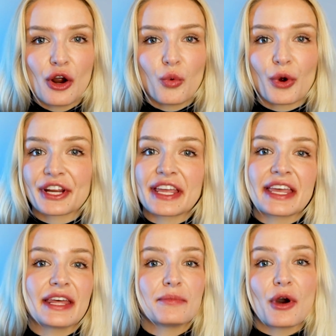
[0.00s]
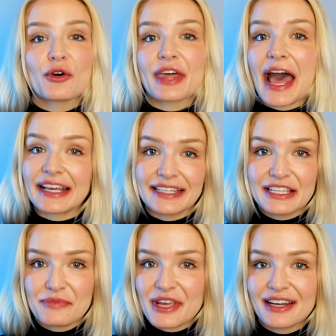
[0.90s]
working in both
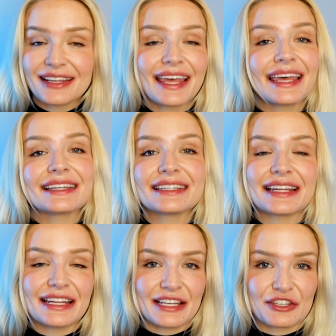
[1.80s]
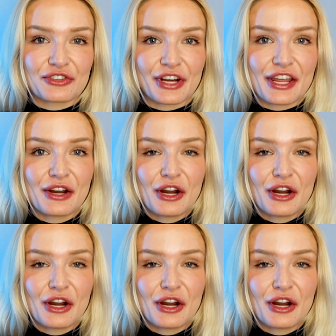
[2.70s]
academia and in industry.